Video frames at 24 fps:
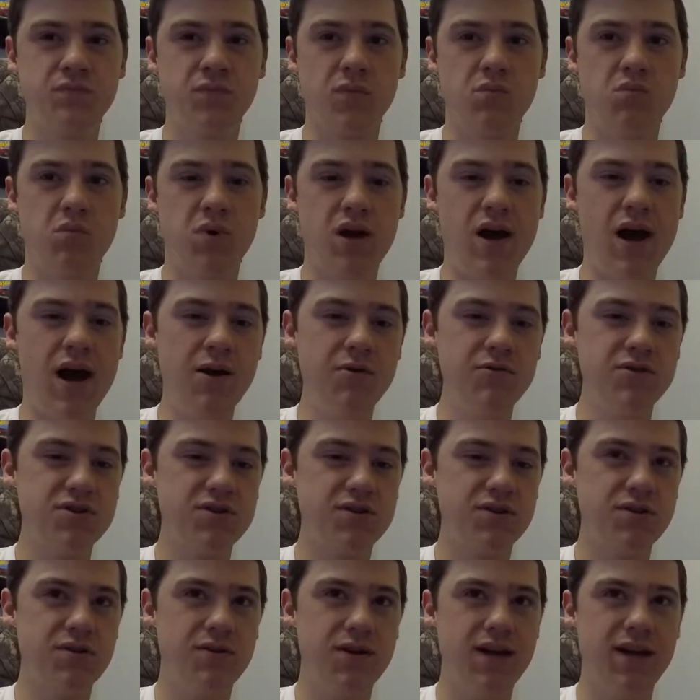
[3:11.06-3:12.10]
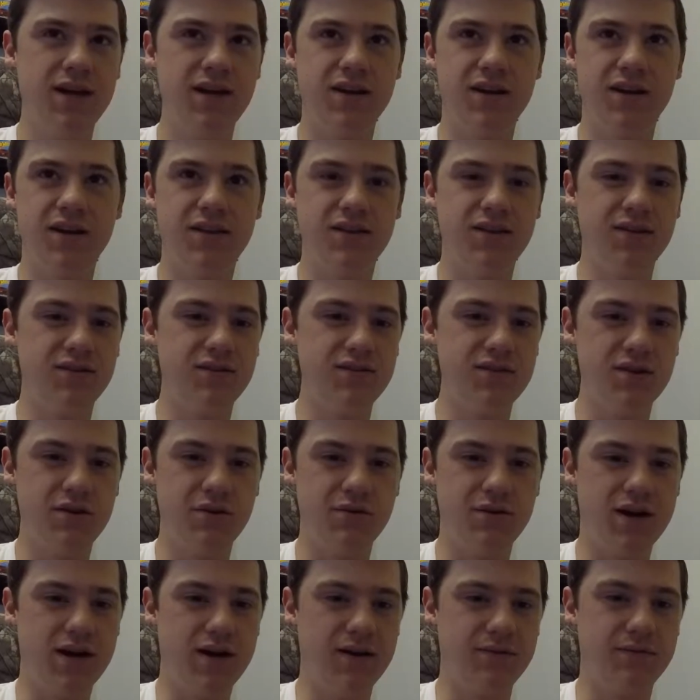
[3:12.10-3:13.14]
But I would just go ahead and get this
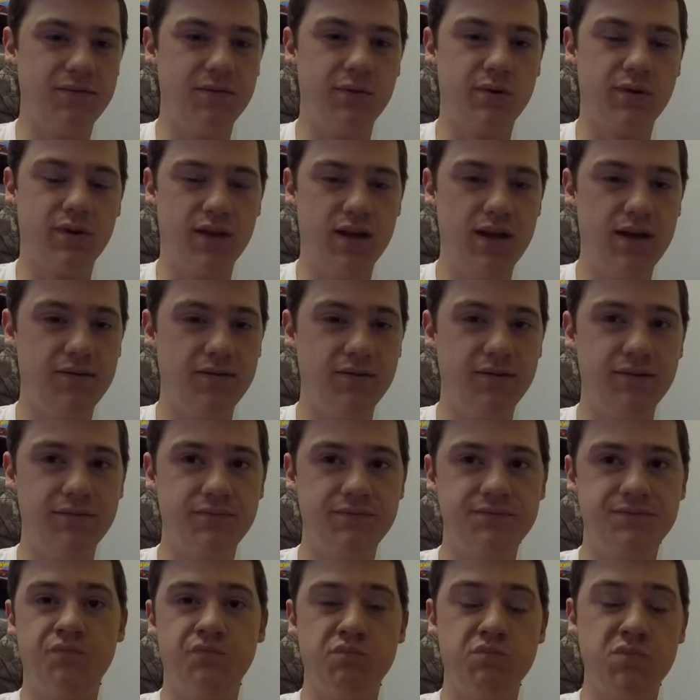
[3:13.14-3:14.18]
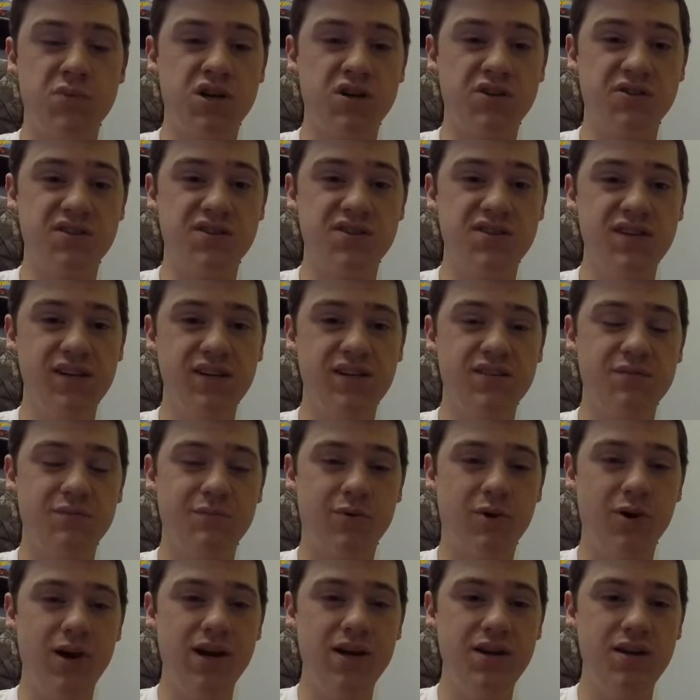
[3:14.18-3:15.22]
new iPhone 11. There are 6
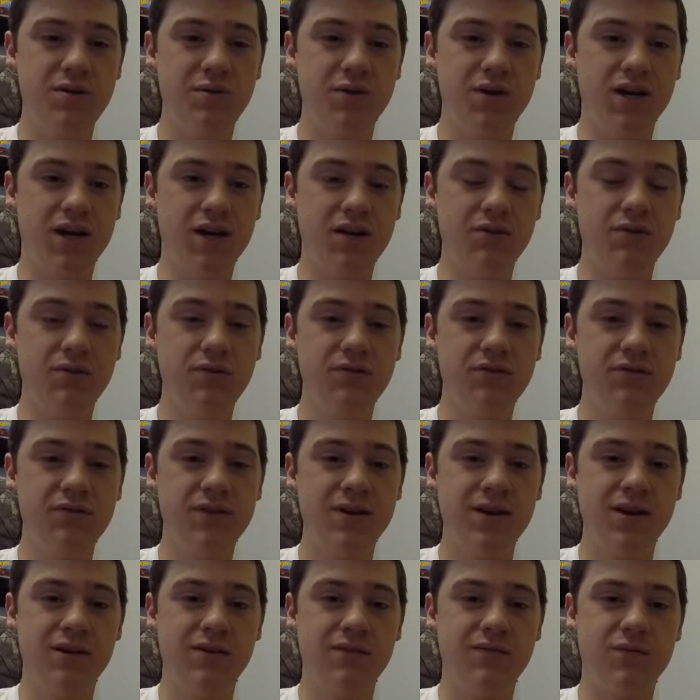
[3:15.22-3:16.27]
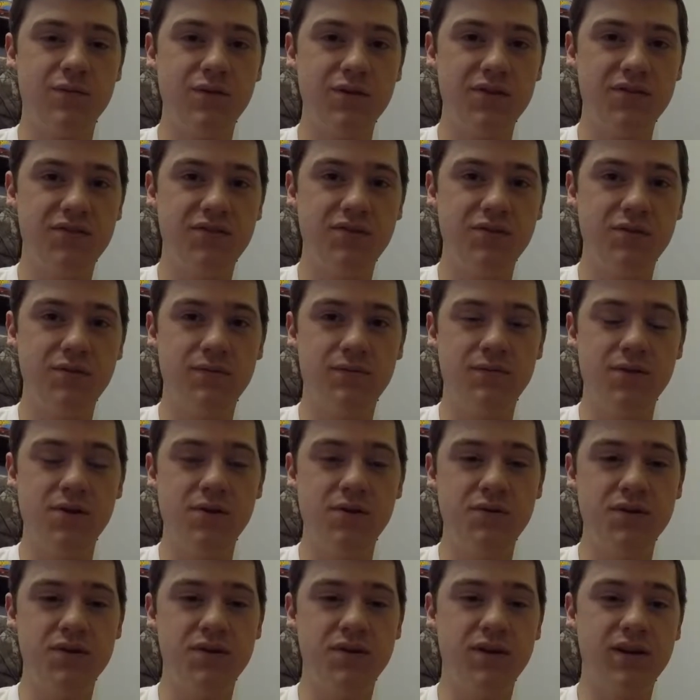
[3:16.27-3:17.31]
brand new colors for this new
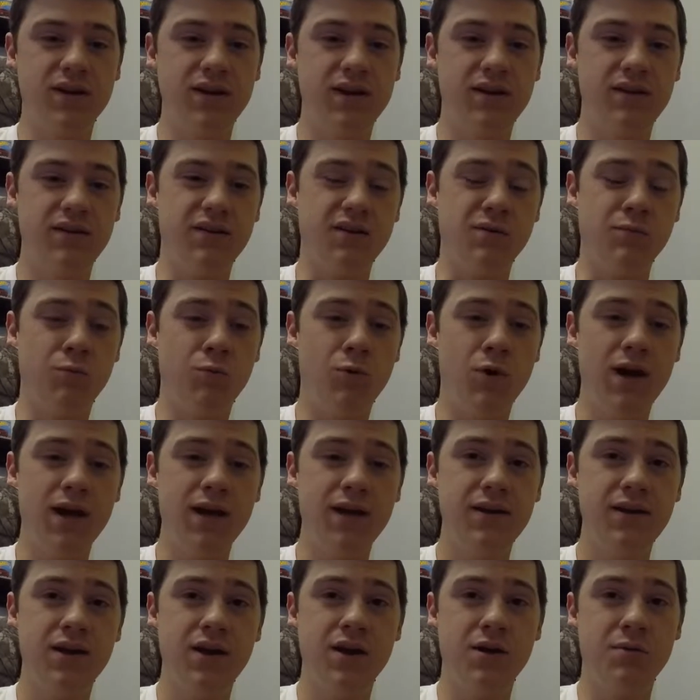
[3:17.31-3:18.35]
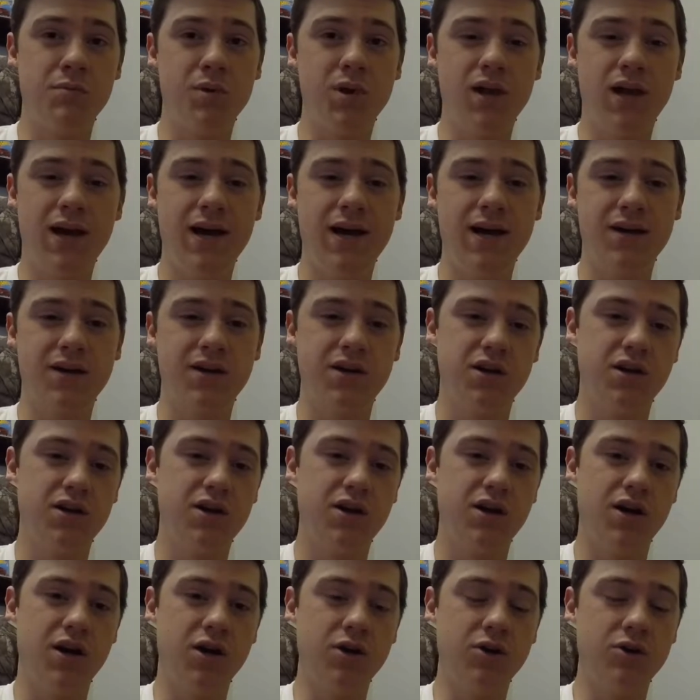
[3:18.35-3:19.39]
phone. You can get it in white, black,
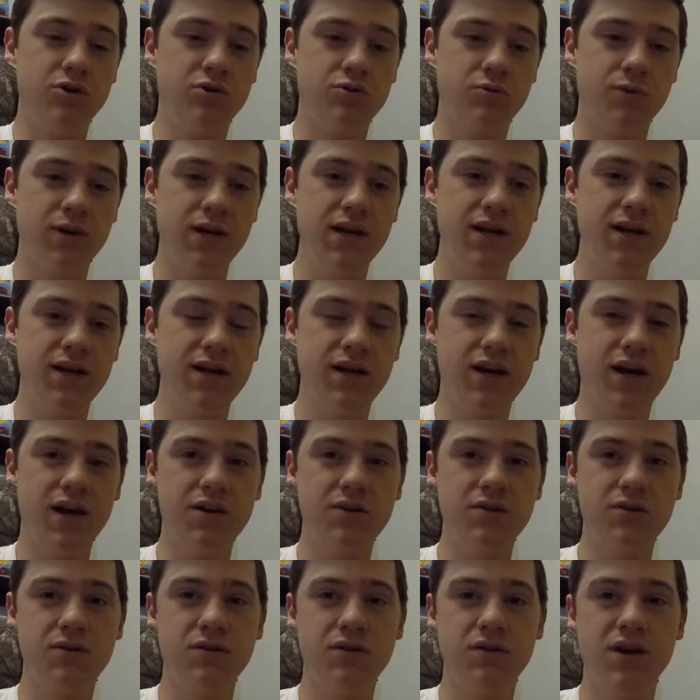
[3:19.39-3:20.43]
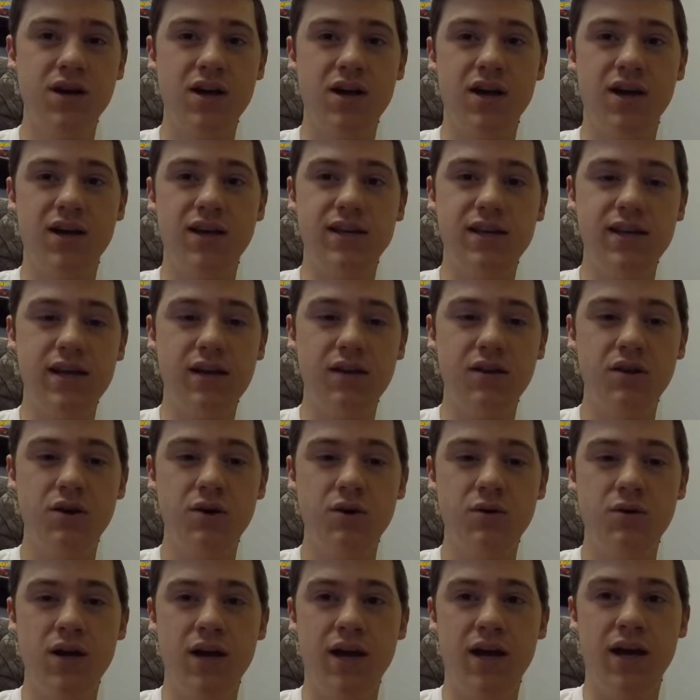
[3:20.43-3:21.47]
a green color,
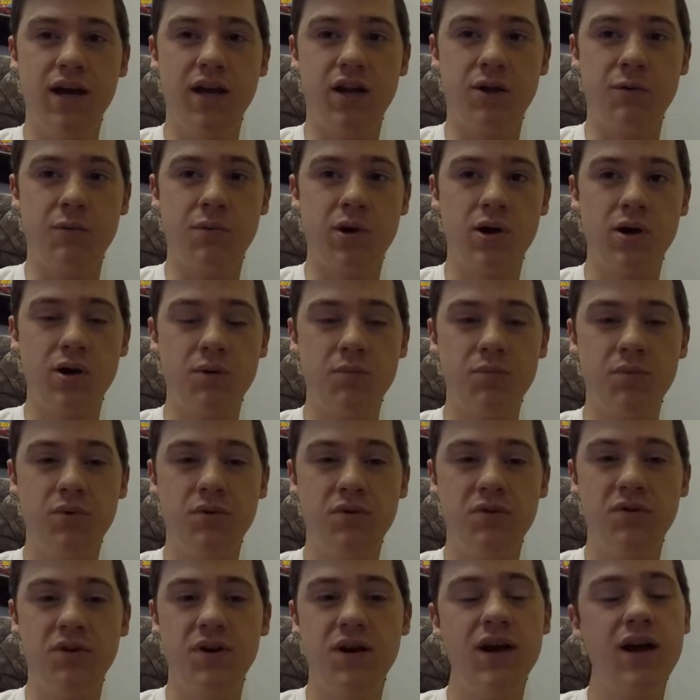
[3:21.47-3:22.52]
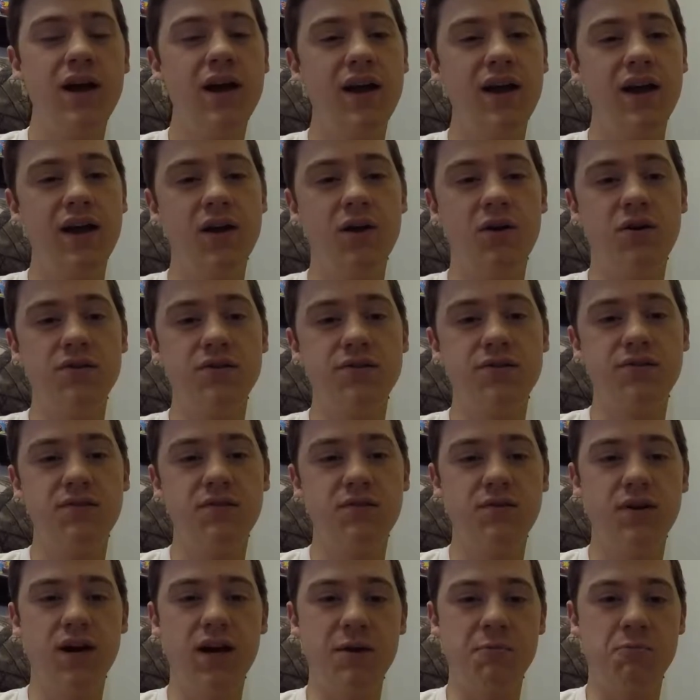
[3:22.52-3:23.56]
yellow, and a purple, and
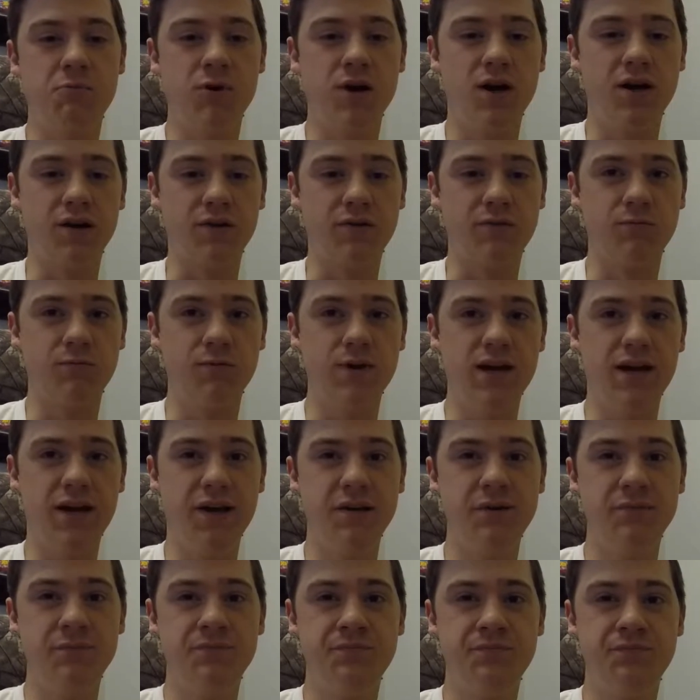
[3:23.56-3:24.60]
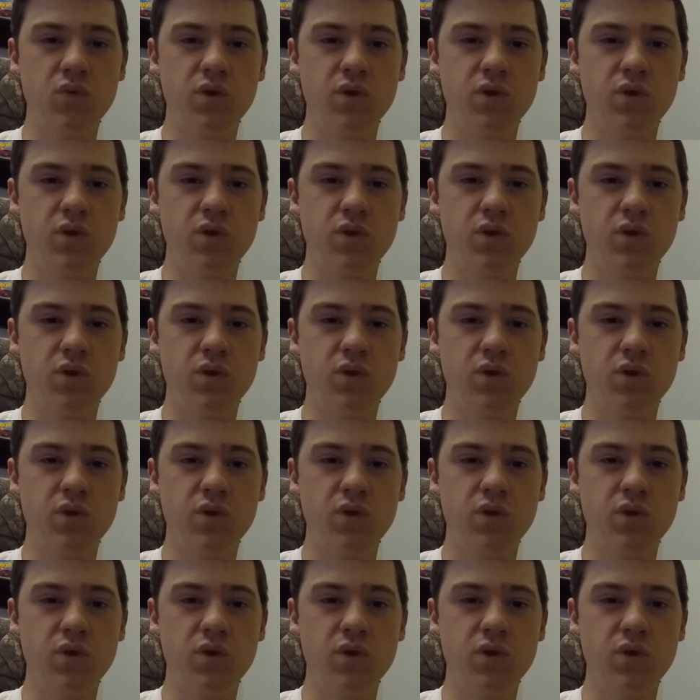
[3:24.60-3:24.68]
also a product red.